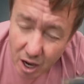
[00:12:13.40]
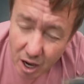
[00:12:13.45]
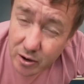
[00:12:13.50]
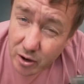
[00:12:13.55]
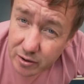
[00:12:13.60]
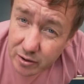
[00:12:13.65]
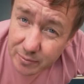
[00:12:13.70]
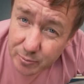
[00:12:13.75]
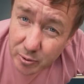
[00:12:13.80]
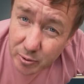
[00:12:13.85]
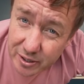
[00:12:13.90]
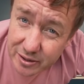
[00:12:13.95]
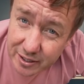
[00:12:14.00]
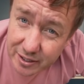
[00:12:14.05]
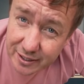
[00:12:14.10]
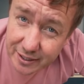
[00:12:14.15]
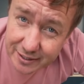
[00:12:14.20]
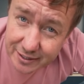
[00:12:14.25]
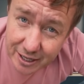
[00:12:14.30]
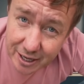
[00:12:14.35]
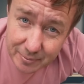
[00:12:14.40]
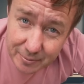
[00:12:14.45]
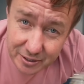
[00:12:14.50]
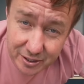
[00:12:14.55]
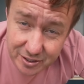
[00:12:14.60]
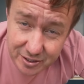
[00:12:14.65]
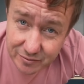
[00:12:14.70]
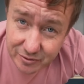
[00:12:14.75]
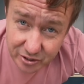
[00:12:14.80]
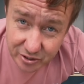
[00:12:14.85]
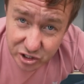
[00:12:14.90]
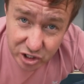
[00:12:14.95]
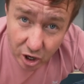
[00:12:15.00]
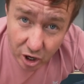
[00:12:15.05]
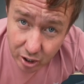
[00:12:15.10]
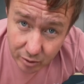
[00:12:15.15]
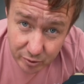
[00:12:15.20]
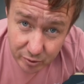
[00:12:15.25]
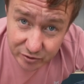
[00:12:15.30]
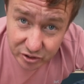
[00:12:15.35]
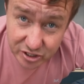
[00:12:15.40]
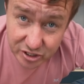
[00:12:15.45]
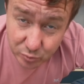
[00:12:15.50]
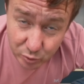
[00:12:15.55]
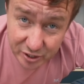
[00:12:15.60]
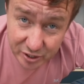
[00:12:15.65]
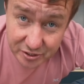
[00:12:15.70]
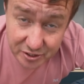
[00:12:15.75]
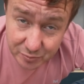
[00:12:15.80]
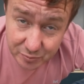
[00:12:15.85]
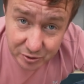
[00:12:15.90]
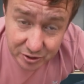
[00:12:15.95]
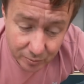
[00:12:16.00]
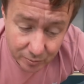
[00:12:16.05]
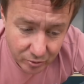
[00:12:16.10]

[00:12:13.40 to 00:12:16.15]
I'm only probably thinking that because of the charring we've just witnessed with the